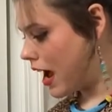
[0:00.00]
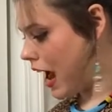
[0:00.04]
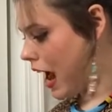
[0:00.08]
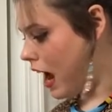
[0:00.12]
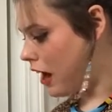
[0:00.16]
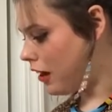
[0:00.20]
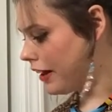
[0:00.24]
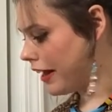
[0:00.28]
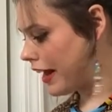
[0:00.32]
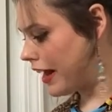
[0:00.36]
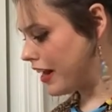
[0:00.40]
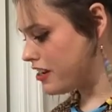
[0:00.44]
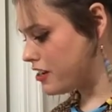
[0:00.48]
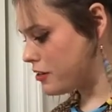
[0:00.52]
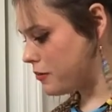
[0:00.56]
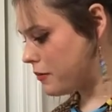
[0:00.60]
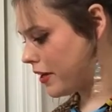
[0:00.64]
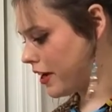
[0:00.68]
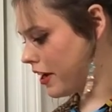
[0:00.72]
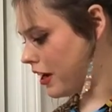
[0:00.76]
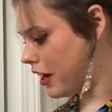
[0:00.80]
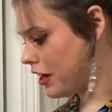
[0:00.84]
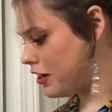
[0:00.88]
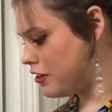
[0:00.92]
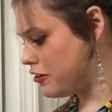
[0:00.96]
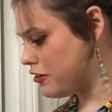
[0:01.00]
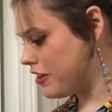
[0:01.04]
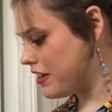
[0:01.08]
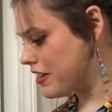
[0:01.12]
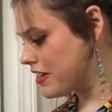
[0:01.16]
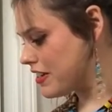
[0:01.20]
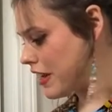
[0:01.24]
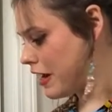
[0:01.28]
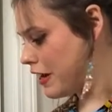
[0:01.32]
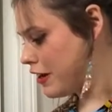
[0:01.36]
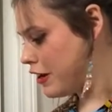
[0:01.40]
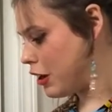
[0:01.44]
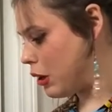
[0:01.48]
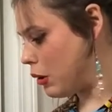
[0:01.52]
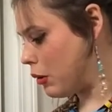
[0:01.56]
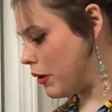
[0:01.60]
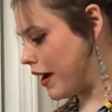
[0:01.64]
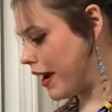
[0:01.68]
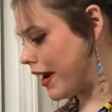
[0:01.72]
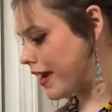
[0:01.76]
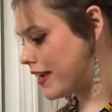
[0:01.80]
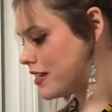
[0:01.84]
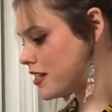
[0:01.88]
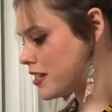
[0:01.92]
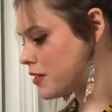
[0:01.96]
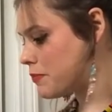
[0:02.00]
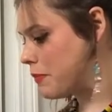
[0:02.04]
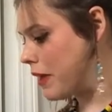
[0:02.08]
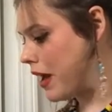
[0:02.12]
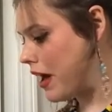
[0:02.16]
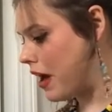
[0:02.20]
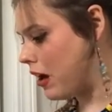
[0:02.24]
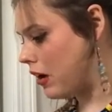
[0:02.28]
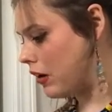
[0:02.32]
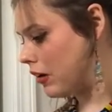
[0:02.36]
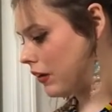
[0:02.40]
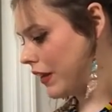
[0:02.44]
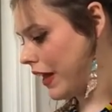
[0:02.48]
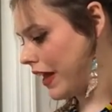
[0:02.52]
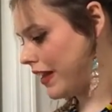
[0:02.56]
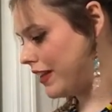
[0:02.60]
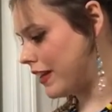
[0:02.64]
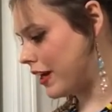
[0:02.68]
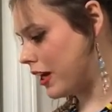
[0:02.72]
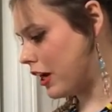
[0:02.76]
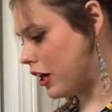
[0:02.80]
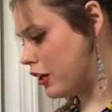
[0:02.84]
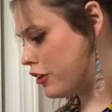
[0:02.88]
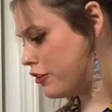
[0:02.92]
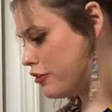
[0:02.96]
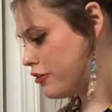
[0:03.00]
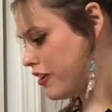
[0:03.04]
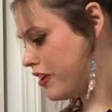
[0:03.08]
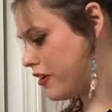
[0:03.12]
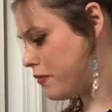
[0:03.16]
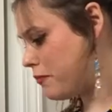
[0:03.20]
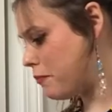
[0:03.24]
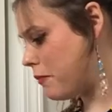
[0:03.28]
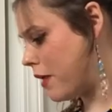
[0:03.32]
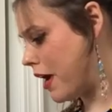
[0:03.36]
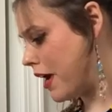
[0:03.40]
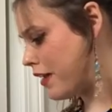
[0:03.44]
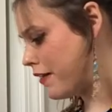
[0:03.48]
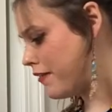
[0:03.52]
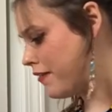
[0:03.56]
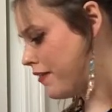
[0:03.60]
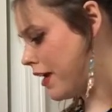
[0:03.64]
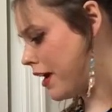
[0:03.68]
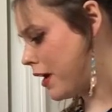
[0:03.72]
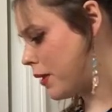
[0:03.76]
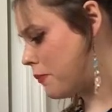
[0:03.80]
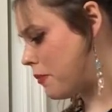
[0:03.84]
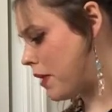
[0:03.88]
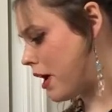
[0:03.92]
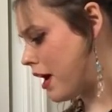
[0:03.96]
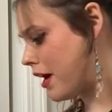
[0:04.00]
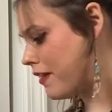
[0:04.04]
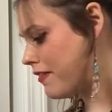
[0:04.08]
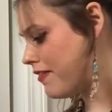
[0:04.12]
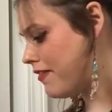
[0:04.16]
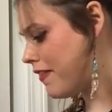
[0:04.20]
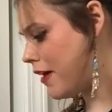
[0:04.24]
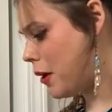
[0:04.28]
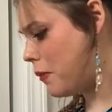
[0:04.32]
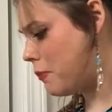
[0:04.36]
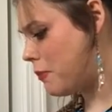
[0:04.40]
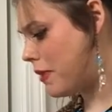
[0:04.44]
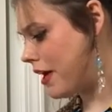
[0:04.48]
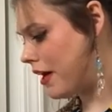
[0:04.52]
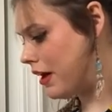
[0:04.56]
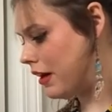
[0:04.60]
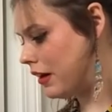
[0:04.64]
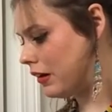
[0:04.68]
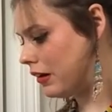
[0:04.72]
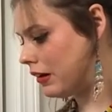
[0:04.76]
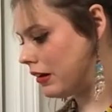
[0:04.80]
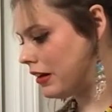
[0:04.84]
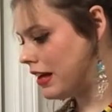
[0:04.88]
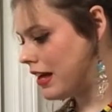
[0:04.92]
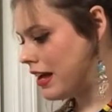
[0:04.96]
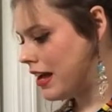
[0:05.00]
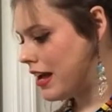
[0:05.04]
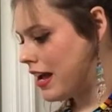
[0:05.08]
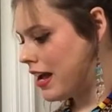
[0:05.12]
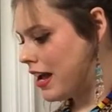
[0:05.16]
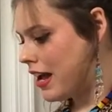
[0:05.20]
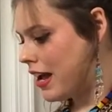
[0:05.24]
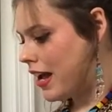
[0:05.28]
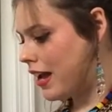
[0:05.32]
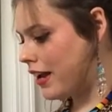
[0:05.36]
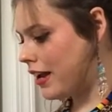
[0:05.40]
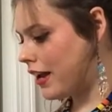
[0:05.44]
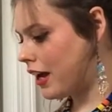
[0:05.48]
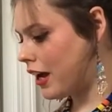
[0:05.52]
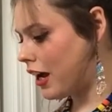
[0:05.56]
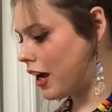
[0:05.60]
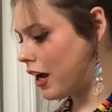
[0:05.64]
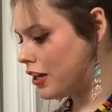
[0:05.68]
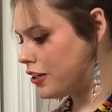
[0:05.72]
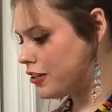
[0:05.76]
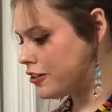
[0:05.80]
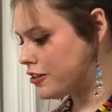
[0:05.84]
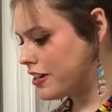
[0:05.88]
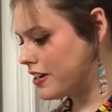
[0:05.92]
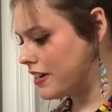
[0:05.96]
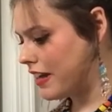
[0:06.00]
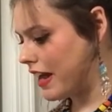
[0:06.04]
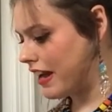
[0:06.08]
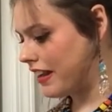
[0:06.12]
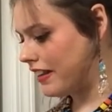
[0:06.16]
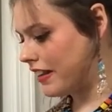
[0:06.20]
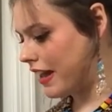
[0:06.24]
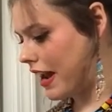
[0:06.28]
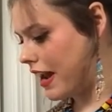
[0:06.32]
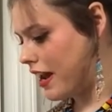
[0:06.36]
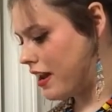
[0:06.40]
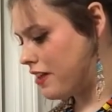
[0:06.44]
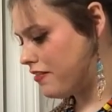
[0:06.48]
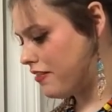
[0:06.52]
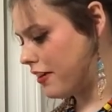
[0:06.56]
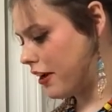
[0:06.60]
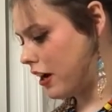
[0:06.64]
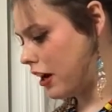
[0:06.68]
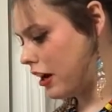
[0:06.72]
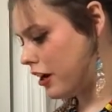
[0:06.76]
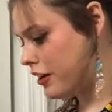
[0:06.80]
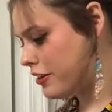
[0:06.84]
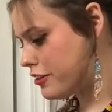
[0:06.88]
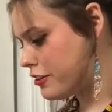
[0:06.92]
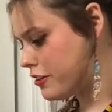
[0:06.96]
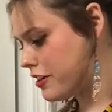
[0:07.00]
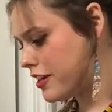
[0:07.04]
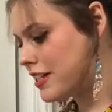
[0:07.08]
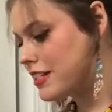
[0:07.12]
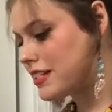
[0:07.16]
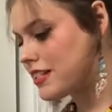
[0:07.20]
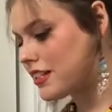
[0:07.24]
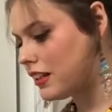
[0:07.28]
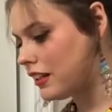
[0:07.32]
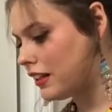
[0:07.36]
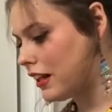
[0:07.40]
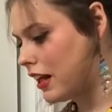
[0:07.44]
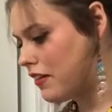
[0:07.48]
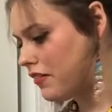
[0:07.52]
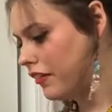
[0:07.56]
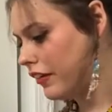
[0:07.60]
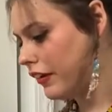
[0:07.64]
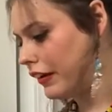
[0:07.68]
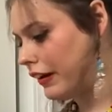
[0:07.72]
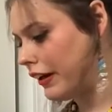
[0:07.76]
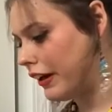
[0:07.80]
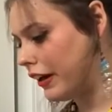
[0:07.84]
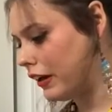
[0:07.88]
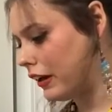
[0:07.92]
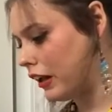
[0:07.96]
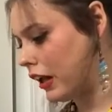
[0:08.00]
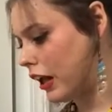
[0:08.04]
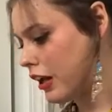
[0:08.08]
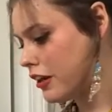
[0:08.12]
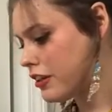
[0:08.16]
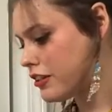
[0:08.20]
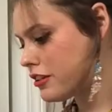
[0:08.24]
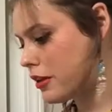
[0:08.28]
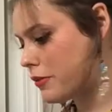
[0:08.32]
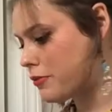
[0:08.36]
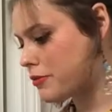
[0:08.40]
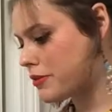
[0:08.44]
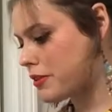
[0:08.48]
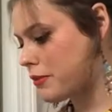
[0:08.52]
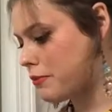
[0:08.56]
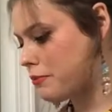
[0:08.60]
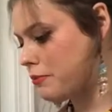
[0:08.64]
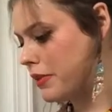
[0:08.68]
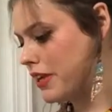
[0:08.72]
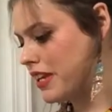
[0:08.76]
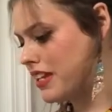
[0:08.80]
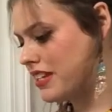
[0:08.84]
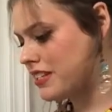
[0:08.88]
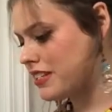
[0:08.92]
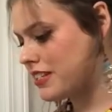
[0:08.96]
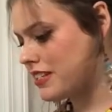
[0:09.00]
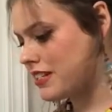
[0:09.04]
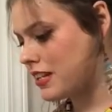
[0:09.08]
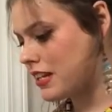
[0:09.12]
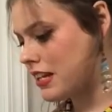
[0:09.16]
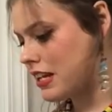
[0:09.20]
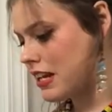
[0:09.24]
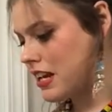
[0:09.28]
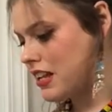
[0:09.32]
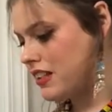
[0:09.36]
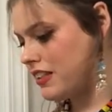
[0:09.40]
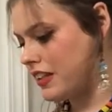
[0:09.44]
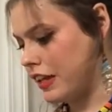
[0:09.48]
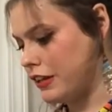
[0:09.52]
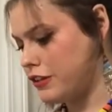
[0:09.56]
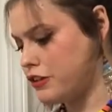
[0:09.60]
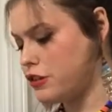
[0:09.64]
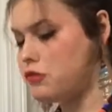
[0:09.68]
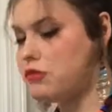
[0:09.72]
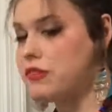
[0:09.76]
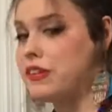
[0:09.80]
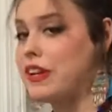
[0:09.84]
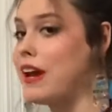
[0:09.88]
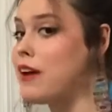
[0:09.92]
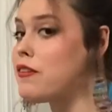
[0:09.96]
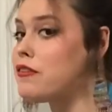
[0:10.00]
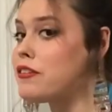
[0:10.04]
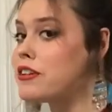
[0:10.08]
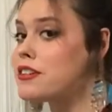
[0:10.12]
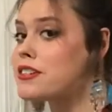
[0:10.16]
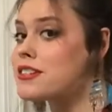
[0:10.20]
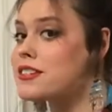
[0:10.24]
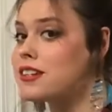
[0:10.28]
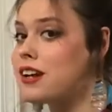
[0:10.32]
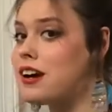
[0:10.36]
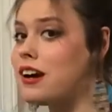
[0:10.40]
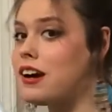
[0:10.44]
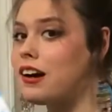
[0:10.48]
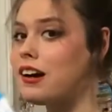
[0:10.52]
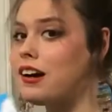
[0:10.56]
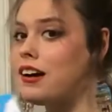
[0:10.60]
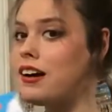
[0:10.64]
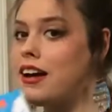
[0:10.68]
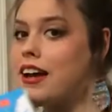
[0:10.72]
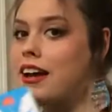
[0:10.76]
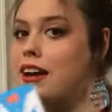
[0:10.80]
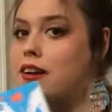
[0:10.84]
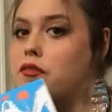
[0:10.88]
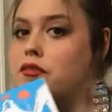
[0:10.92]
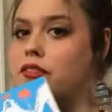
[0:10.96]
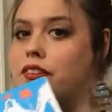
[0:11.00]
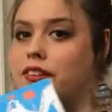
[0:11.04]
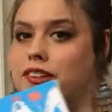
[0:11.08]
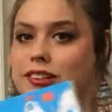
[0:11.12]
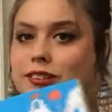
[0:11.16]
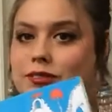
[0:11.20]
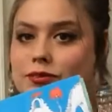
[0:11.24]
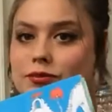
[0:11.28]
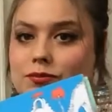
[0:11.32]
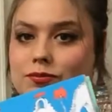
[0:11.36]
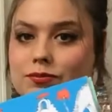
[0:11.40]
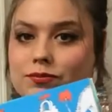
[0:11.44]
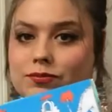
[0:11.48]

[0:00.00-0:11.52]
I'll catch 'em in countries that no one can spell, like the country of Motta-fa-Potta-fa-Pell. In a country like that, if a hunter is clever, he'll hunt up some beast that you never saw ever.